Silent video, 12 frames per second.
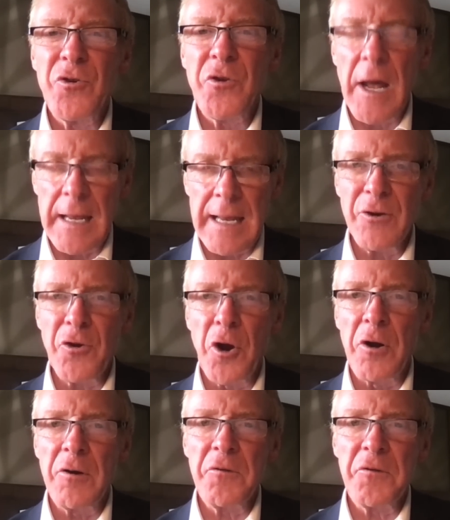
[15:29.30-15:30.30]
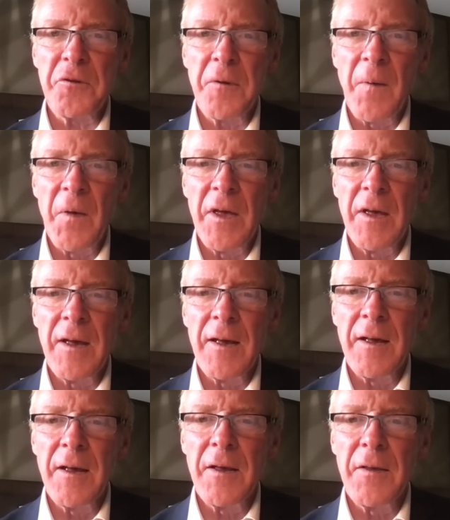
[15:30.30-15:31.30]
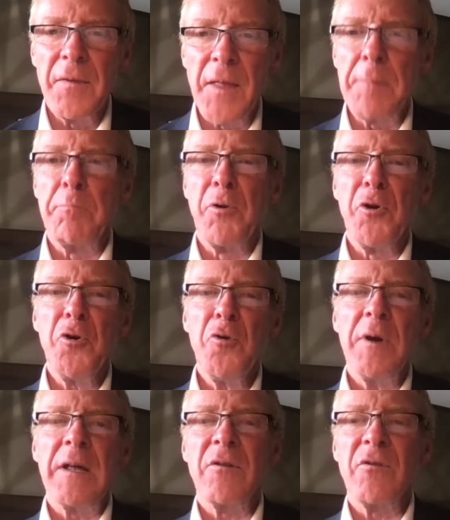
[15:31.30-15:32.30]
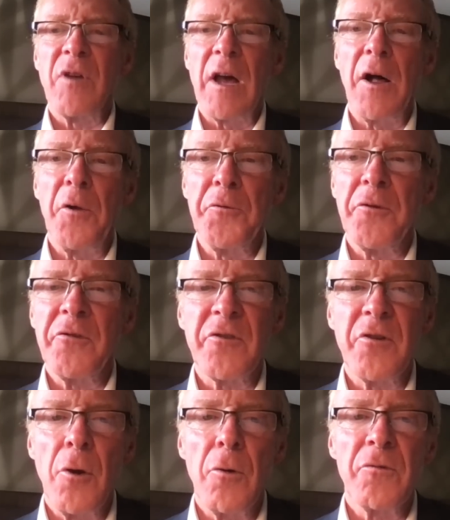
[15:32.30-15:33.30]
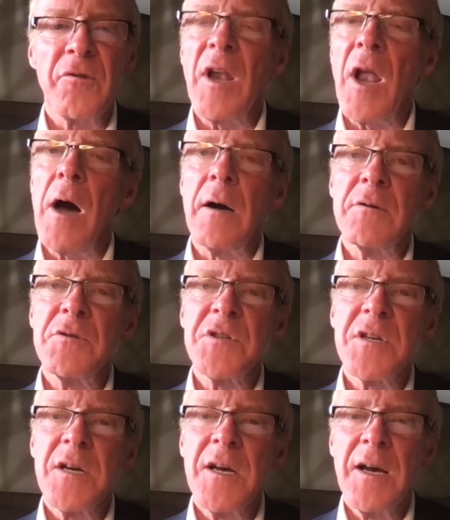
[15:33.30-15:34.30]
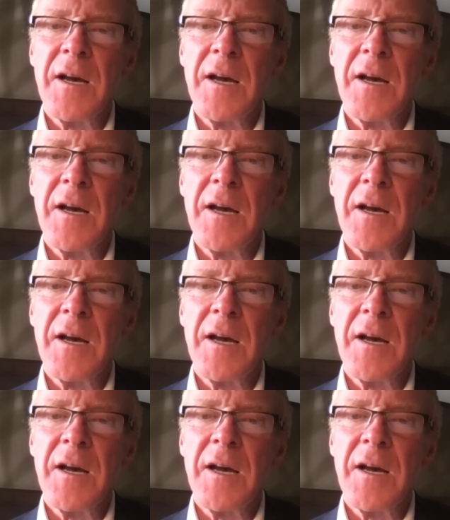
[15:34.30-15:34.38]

Taking turns, they blew into Elder Snow's lungs